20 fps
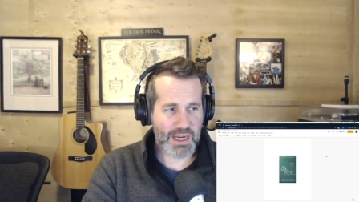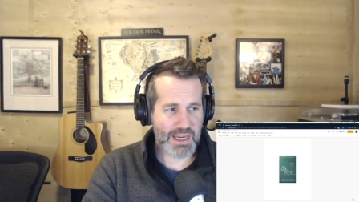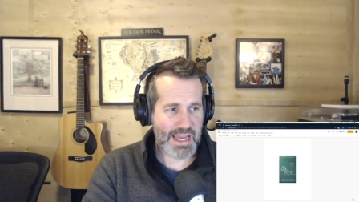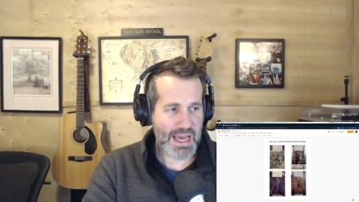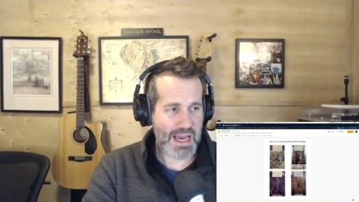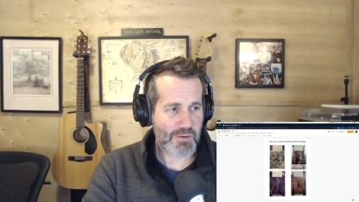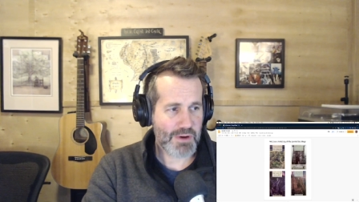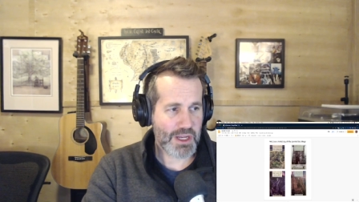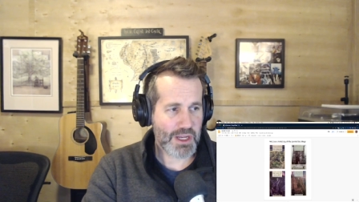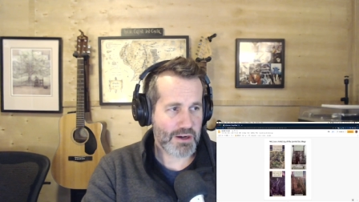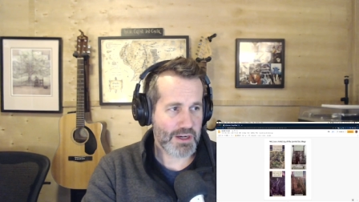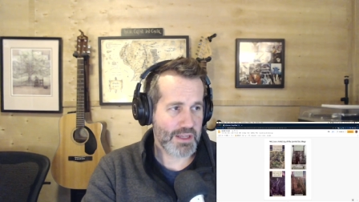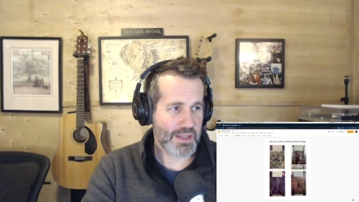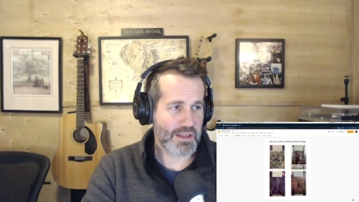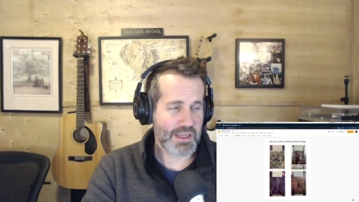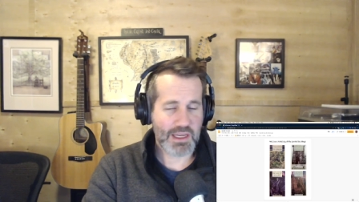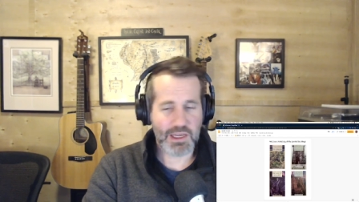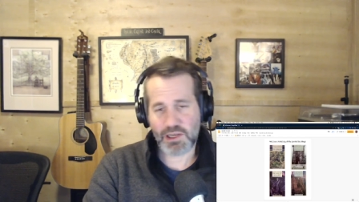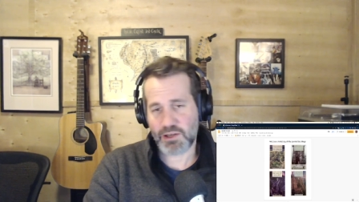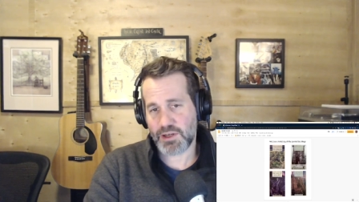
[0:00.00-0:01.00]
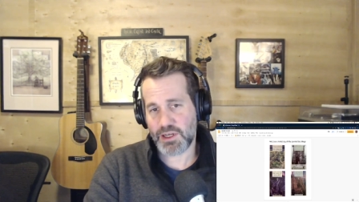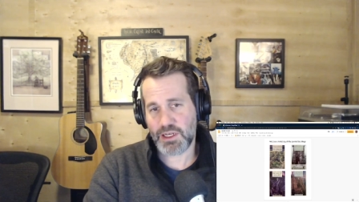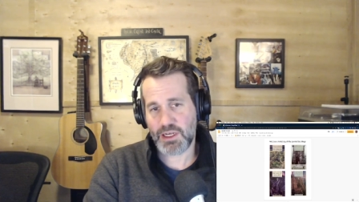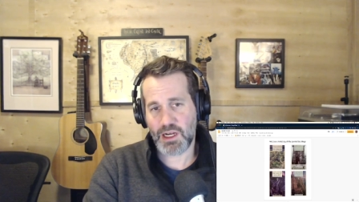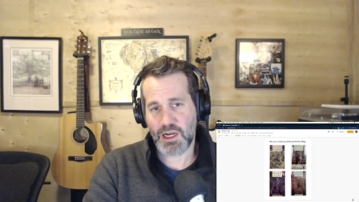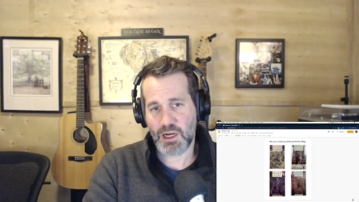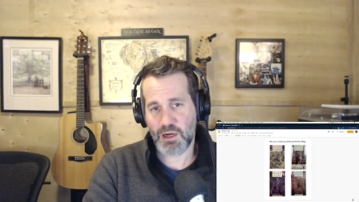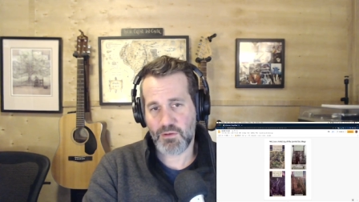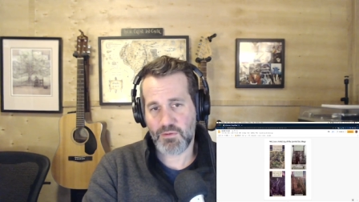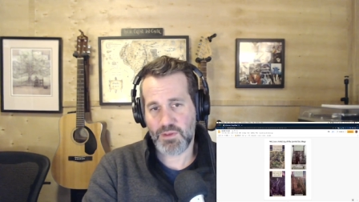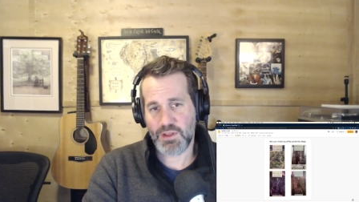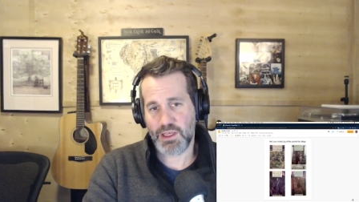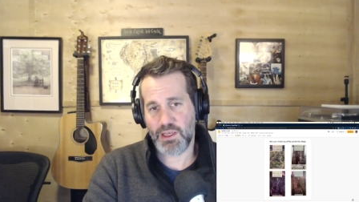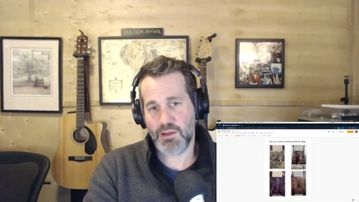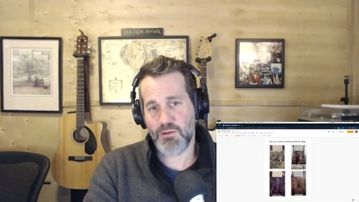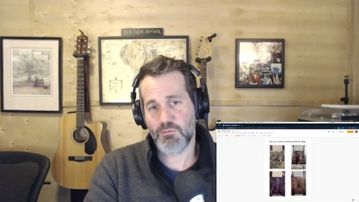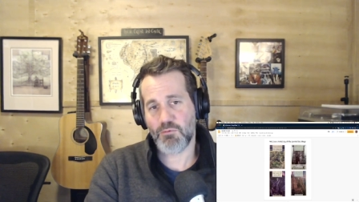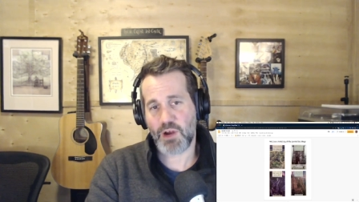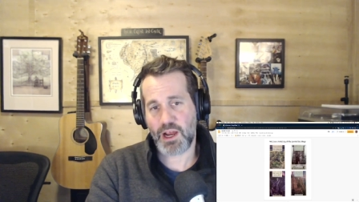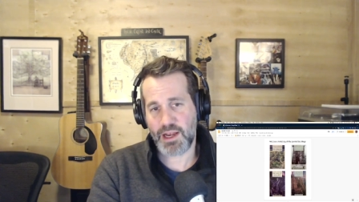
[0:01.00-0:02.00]
Now we are in the era of
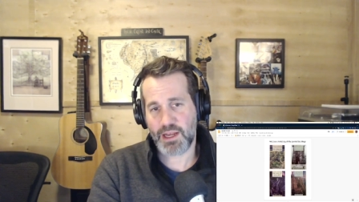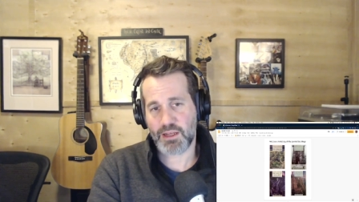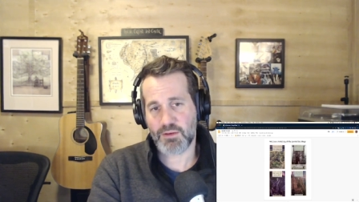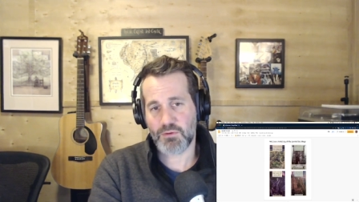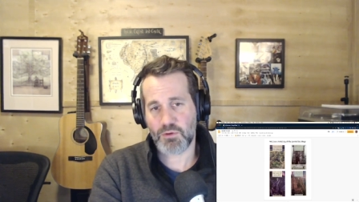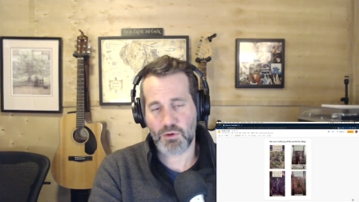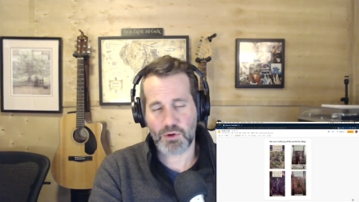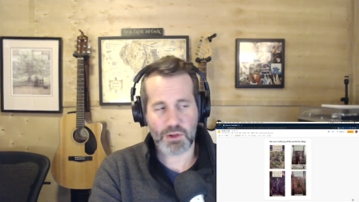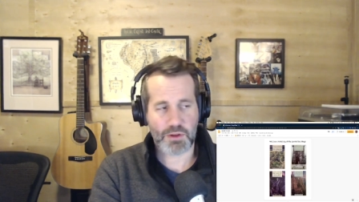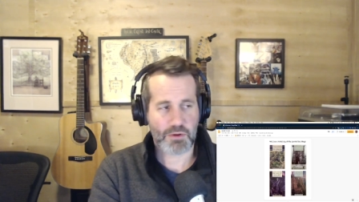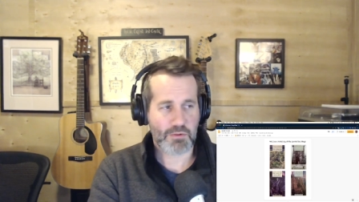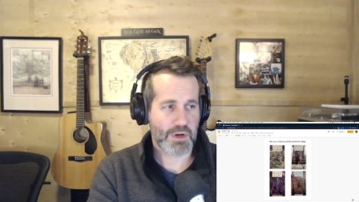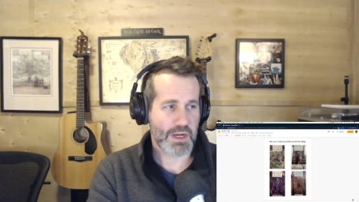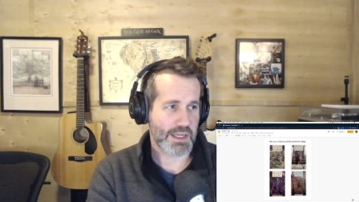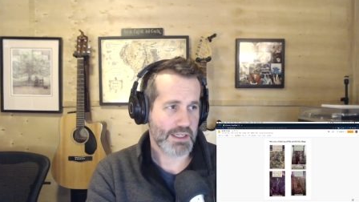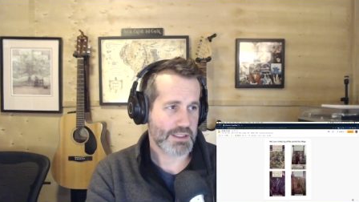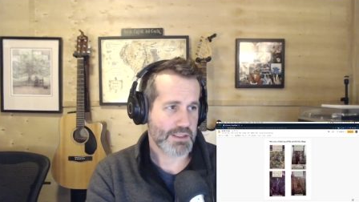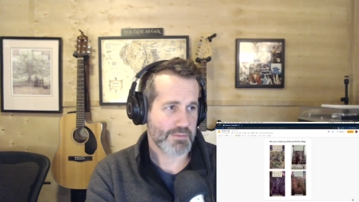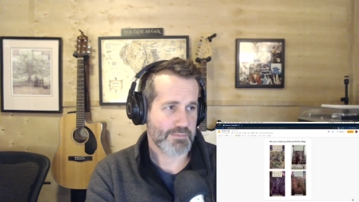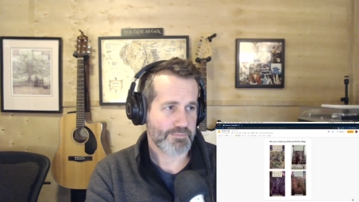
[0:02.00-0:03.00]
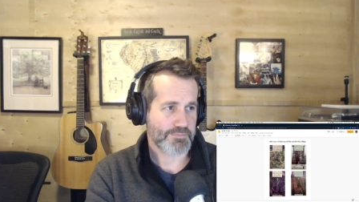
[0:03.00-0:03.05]
the writing of Lord of the Rings.